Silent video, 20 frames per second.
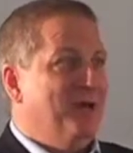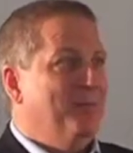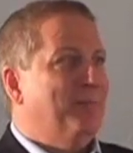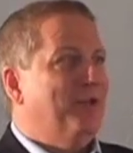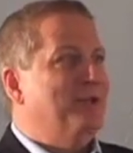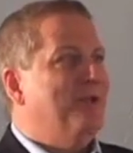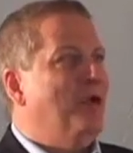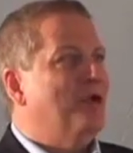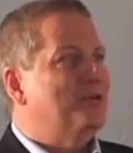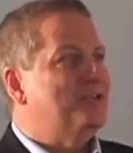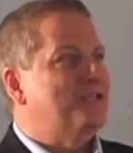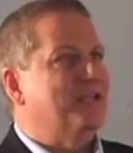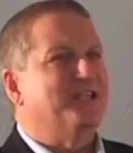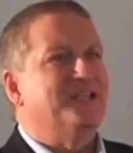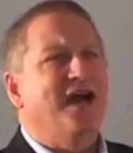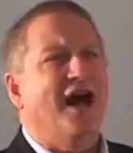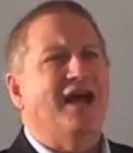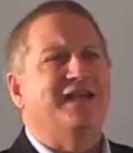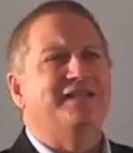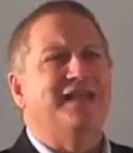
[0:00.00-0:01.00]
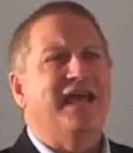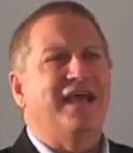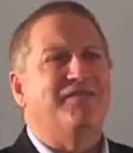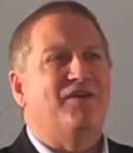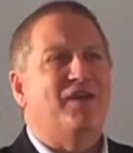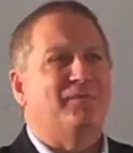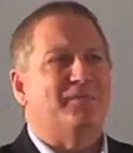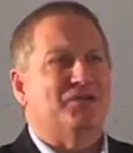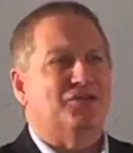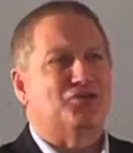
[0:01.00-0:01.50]
But notice that God gave
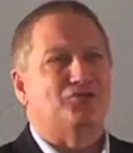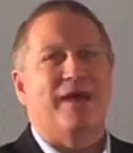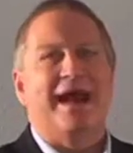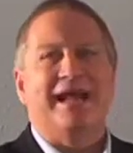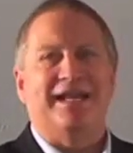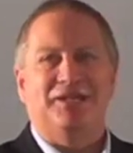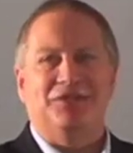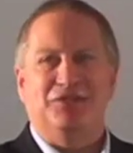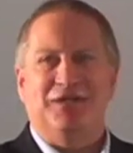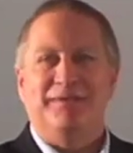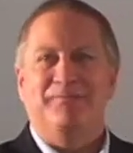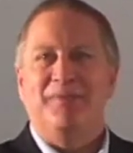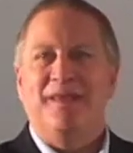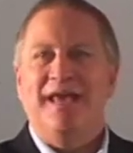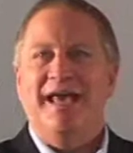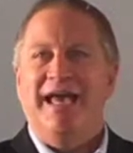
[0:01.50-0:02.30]
him a strategy.